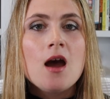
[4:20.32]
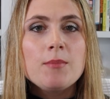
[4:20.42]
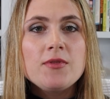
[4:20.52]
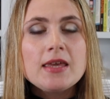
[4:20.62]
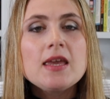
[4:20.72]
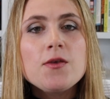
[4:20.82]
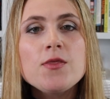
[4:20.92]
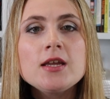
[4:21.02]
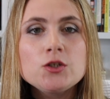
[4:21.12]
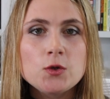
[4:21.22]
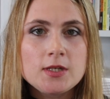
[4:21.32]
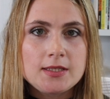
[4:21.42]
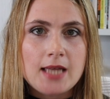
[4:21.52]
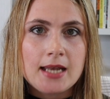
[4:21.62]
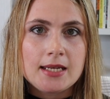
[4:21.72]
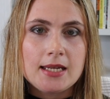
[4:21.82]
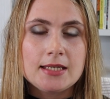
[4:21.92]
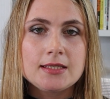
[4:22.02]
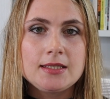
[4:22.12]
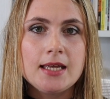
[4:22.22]
But the key thing to understand
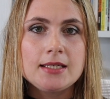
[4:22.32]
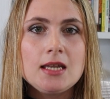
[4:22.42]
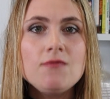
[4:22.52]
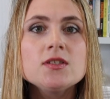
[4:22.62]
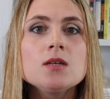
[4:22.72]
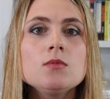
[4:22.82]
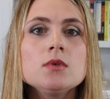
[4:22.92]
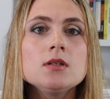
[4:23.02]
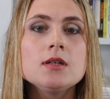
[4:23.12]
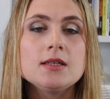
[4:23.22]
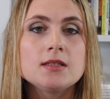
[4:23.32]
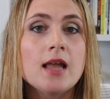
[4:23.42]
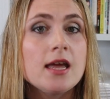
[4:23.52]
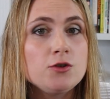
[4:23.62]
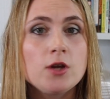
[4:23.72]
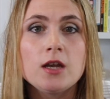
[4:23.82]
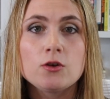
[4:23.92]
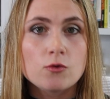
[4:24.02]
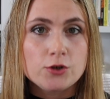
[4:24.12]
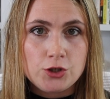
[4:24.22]
is that if someone is an educator
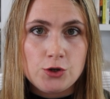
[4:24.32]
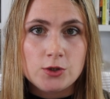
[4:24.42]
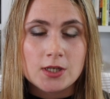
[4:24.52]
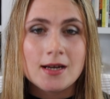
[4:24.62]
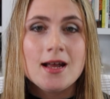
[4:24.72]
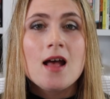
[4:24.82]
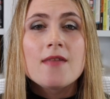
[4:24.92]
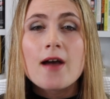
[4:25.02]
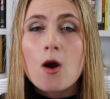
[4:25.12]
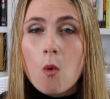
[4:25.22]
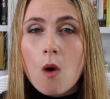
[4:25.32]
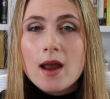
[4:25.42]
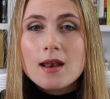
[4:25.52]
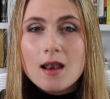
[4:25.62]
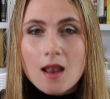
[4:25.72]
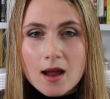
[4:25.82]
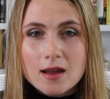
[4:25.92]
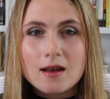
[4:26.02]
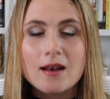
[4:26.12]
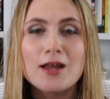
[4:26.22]
or a tutor, they're quite
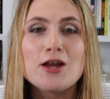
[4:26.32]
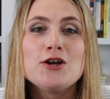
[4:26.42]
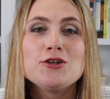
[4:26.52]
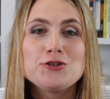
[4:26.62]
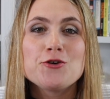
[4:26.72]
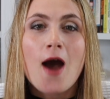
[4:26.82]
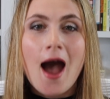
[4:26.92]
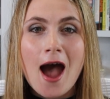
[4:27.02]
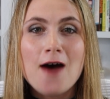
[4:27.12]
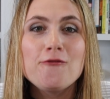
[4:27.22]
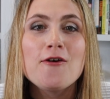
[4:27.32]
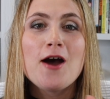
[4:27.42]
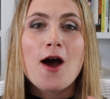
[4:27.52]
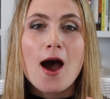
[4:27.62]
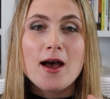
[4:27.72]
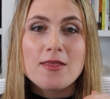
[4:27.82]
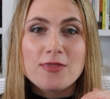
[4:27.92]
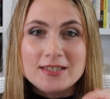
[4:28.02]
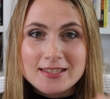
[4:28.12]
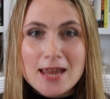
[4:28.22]
likely to have the
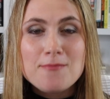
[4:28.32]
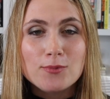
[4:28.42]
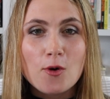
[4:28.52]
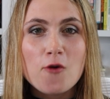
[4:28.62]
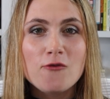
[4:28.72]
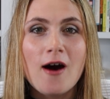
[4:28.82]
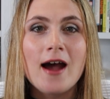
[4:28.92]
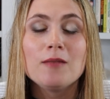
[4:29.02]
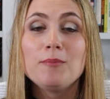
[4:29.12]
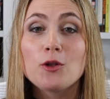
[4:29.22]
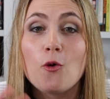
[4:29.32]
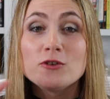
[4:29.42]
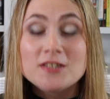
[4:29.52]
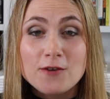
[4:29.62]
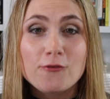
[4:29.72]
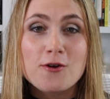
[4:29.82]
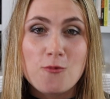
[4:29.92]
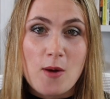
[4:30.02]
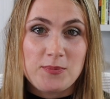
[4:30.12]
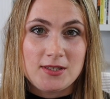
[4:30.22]
same profile but on different
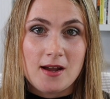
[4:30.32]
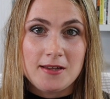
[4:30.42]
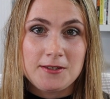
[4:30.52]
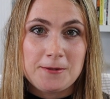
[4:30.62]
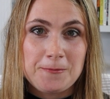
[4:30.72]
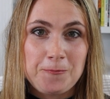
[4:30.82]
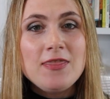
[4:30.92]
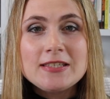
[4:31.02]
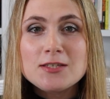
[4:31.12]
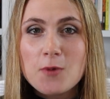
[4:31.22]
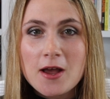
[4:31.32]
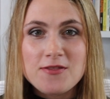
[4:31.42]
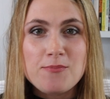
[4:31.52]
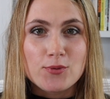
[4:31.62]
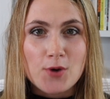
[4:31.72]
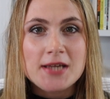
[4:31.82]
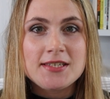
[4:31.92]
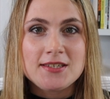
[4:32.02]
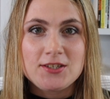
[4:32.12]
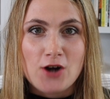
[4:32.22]
websites. And this is where the
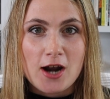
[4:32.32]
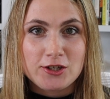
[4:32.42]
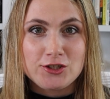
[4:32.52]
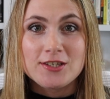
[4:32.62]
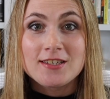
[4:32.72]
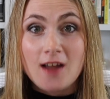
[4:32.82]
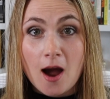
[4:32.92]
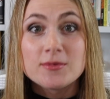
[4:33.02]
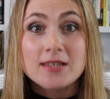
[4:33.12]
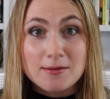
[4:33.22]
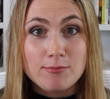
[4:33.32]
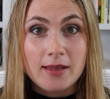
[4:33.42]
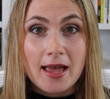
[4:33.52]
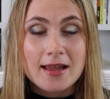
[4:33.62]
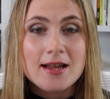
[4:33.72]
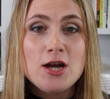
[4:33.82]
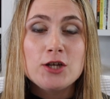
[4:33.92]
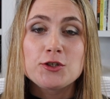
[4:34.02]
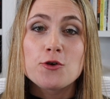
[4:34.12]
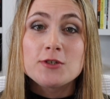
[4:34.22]
pricing structures comes in play.
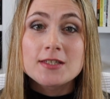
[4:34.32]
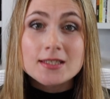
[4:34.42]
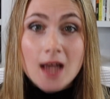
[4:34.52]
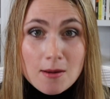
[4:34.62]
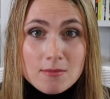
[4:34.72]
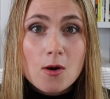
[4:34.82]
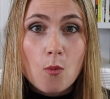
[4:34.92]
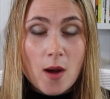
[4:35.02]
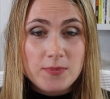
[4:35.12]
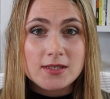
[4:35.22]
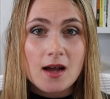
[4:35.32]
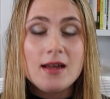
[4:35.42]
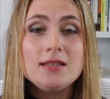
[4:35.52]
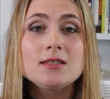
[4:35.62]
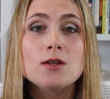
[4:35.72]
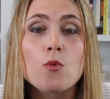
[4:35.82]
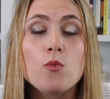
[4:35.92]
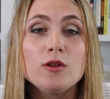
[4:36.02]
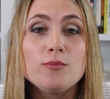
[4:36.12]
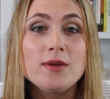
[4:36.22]
So some websites
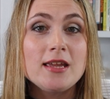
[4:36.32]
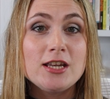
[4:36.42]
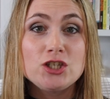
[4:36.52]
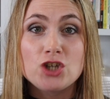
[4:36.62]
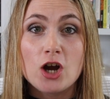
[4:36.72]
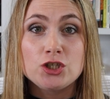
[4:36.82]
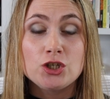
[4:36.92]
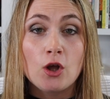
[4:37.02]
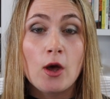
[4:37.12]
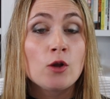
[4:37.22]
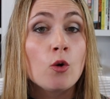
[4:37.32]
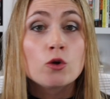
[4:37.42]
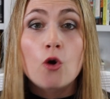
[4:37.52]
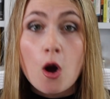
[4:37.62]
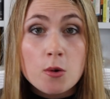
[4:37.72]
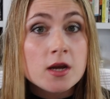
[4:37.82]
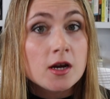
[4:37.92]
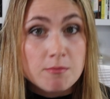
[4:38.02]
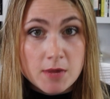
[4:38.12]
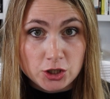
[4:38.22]
will be charging an ongoing
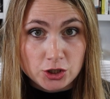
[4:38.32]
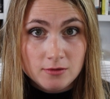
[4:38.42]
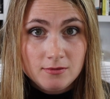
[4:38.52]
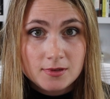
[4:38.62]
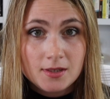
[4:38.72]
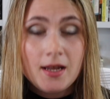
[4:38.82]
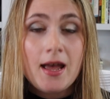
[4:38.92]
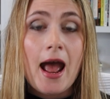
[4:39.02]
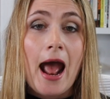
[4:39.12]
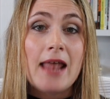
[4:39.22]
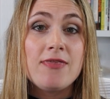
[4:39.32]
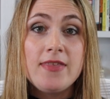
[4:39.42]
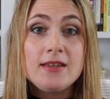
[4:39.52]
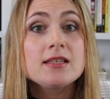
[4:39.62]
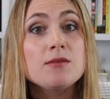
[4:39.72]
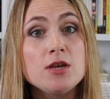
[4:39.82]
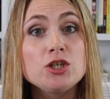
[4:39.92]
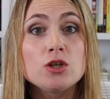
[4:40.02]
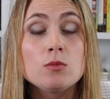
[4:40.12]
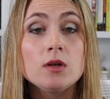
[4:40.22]
commission, and this
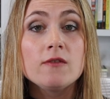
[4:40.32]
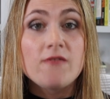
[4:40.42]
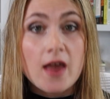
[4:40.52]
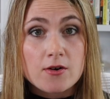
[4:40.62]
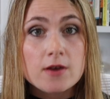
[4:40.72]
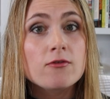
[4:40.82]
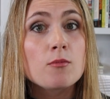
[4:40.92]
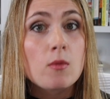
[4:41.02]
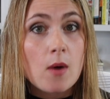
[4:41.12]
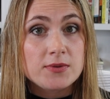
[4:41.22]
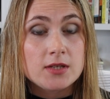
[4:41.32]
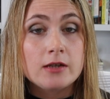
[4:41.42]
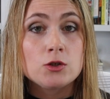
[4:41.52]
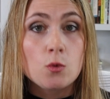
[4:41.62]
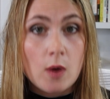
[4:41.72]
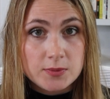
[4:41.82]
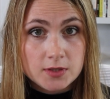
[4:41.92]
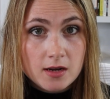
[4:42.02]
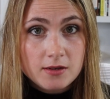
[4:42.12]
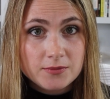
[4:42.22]
commission will vary from a website to a
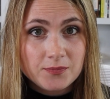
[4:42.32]
website.